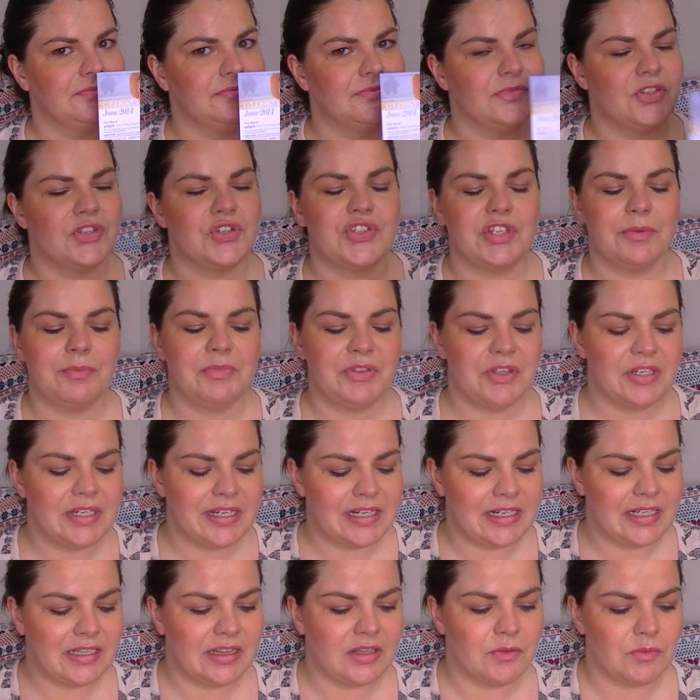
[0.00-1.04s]
There's something
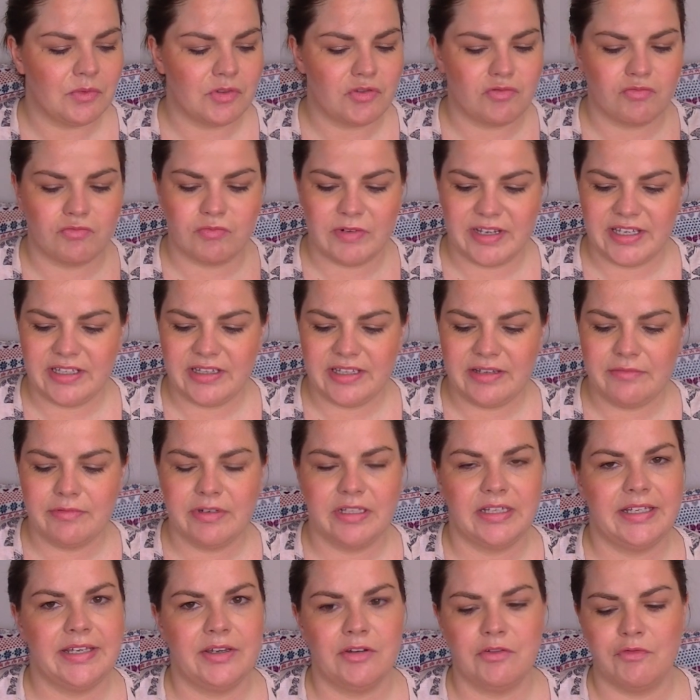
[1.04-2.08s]
in it that was really,
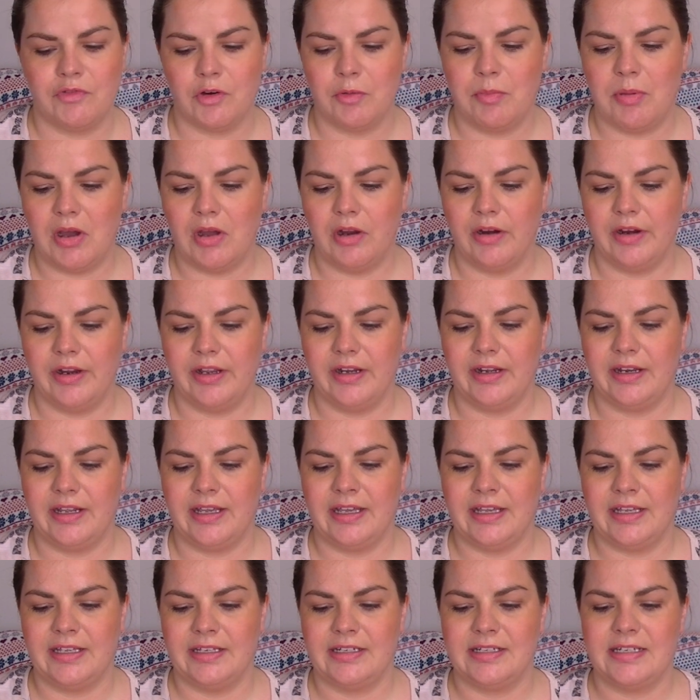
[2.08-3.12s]
really overpowering.
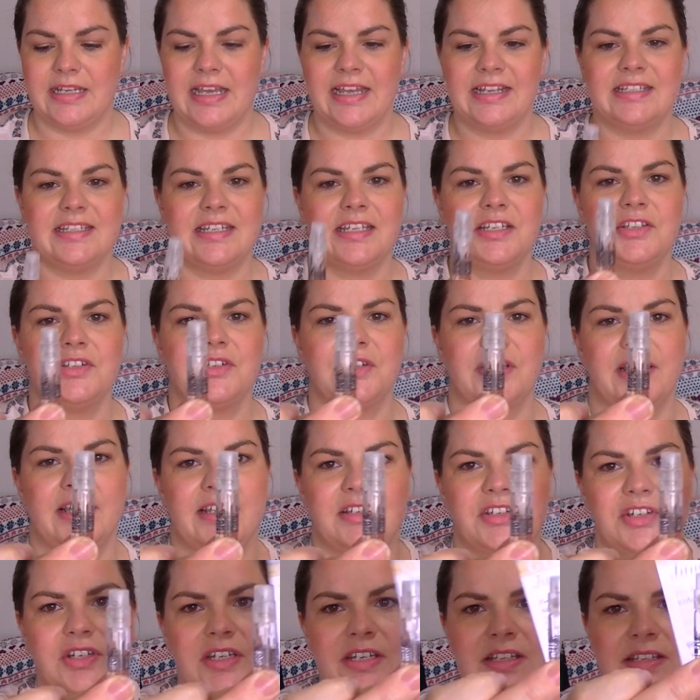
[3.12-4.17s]
And I did,
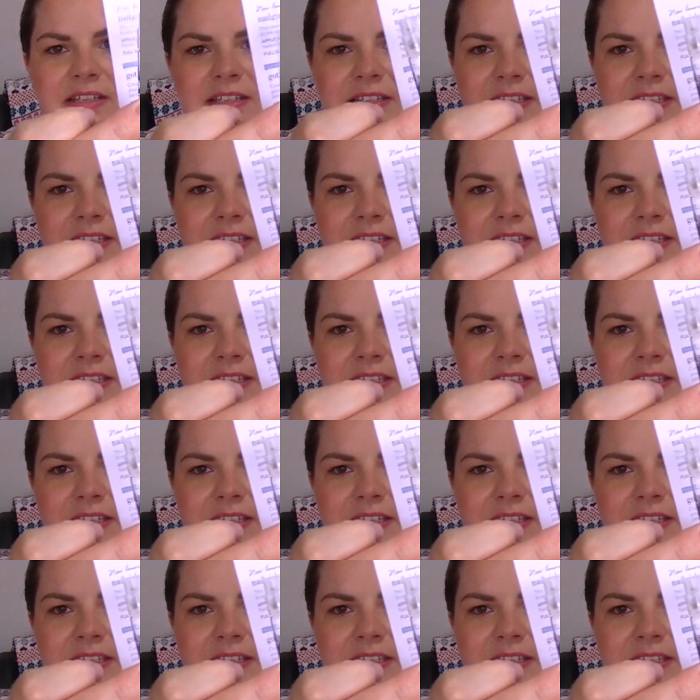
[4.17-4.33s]
as you can